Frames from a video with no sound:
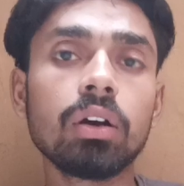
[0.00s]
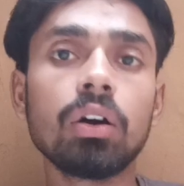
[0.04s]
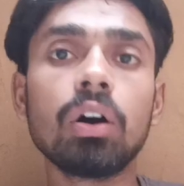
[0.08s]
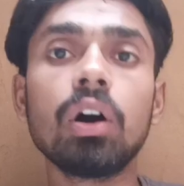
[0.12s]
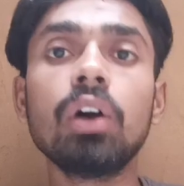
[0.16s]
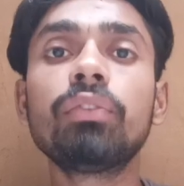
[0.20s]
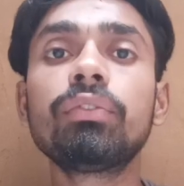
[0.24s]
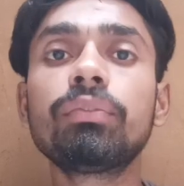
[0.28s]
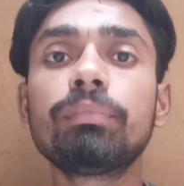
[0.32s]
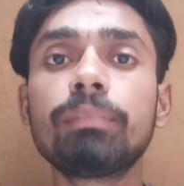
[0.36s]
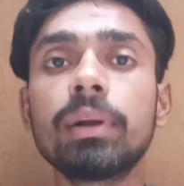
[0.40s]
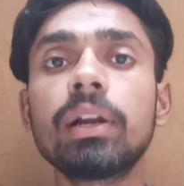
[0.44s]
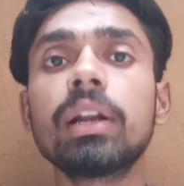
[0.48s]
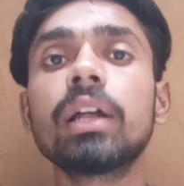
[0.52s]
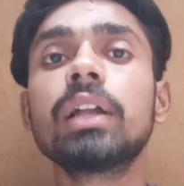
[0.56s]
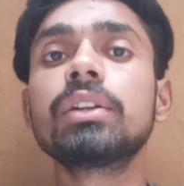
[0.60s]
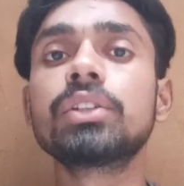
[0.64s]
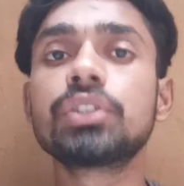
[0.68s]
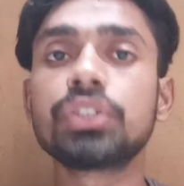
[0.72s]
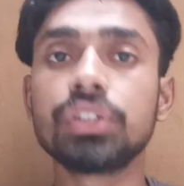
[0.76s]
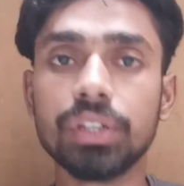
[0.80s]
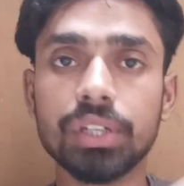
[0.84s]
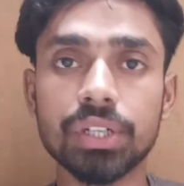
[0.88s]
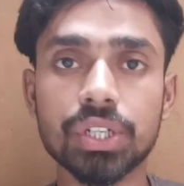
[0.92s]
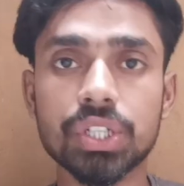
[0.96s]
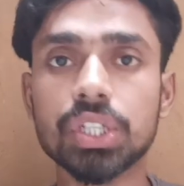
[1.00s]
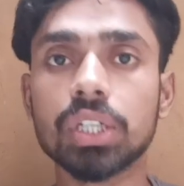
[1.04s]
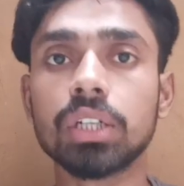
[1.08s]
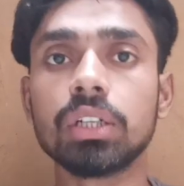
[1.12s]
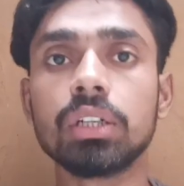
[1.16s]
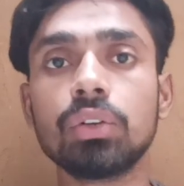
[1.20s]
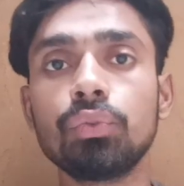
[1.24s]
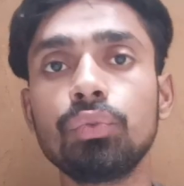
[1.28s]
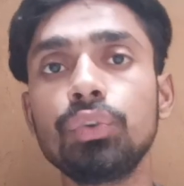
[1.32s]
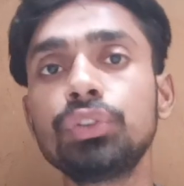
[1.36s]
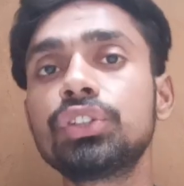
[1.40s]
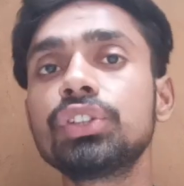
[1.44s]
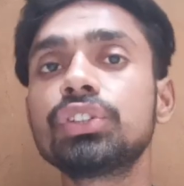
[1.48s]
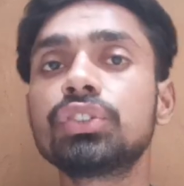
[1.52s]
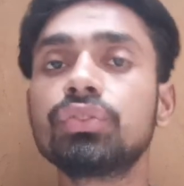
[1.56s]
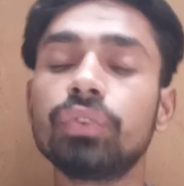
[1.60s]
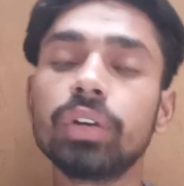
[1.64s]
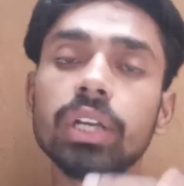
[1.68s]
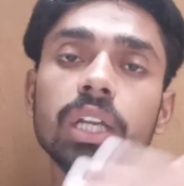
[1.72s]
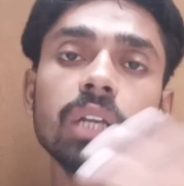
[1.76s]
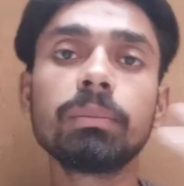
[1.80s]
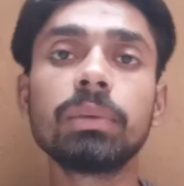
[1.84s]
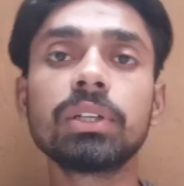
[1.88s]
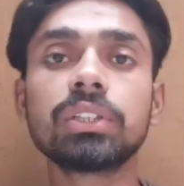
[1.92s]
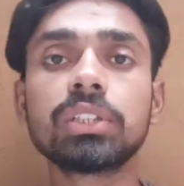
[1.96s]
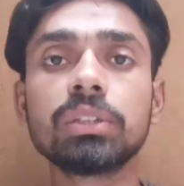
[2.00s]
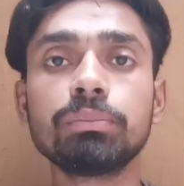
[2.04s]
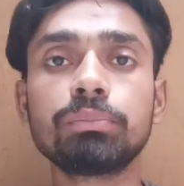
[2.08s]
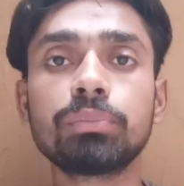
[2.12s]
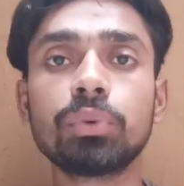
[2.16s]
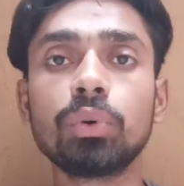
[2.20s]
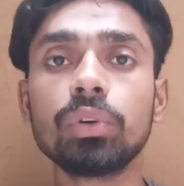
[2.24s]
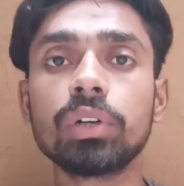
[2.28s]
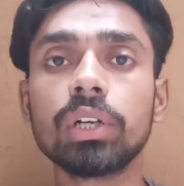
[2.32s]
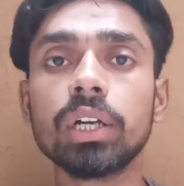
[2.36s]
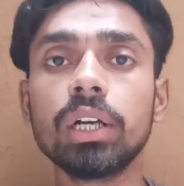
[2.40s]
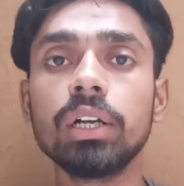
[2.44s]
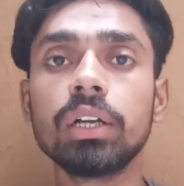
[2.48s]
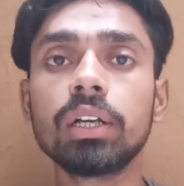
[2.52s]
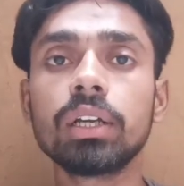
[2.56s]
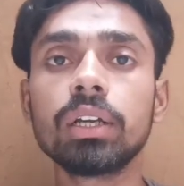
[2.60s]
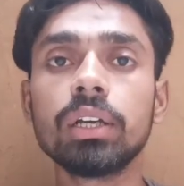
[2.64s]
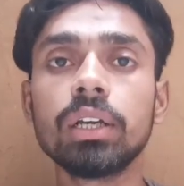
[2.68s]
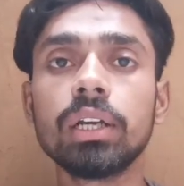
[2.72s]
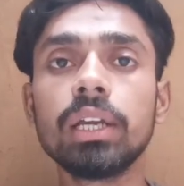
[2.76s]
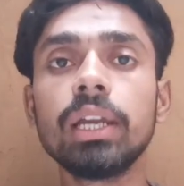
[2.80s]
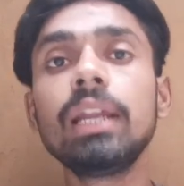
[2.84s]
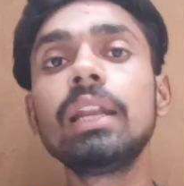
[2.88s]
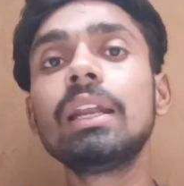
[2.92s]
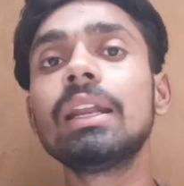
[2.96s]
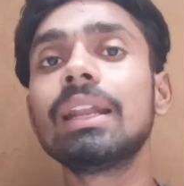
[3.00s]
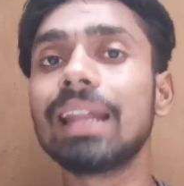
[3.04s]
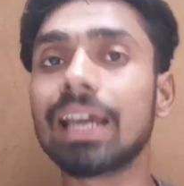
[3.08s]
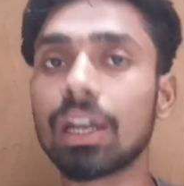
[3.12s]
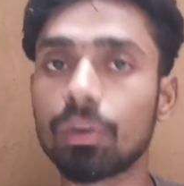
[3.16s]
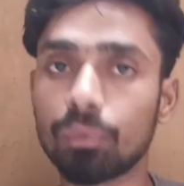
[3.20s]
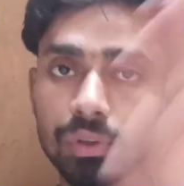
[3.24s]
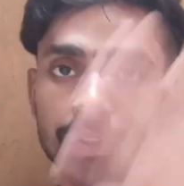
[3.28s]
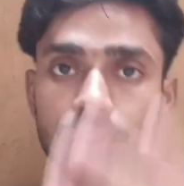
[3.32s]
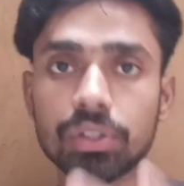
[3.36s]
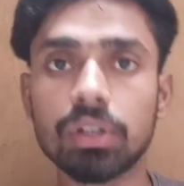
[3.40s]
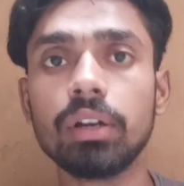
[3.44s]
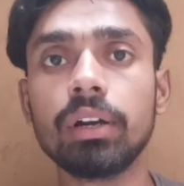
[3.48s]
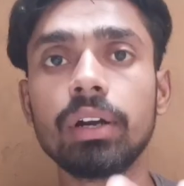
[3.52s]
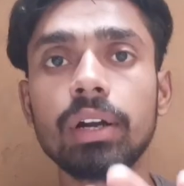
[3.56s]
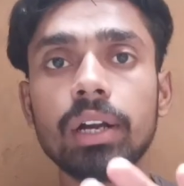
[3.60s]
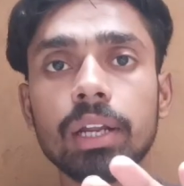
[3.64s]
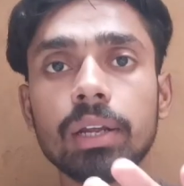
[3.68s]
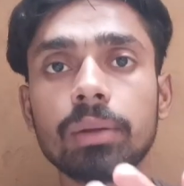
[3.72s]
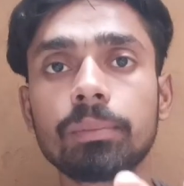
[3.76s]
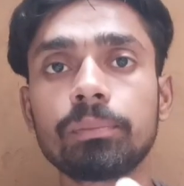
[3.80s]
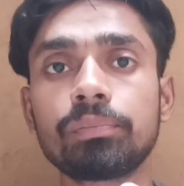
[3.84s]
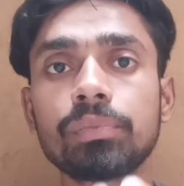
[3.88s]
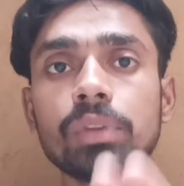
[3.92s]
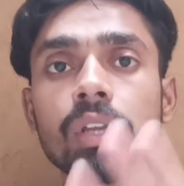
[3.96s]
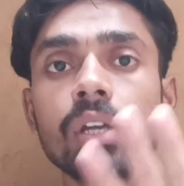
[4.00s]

of pronunciation, which is very much important in language learning.